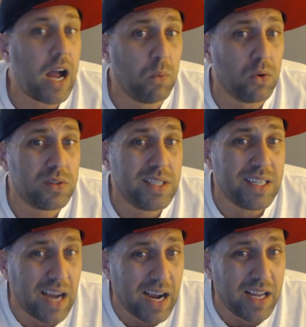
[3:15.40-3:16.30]
I won't
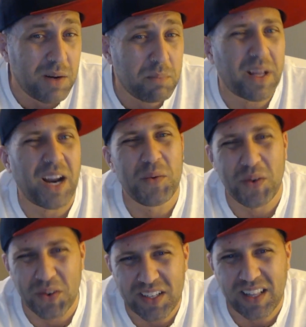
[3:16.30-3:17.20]
deny it, but I
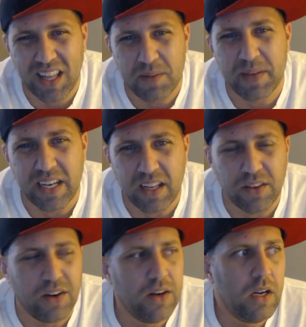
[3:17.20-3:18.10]
won't claim it
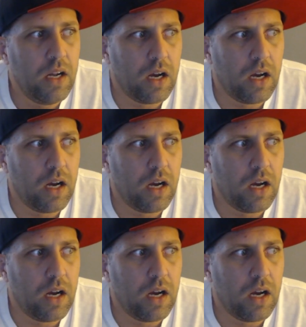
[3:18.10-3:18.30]
either.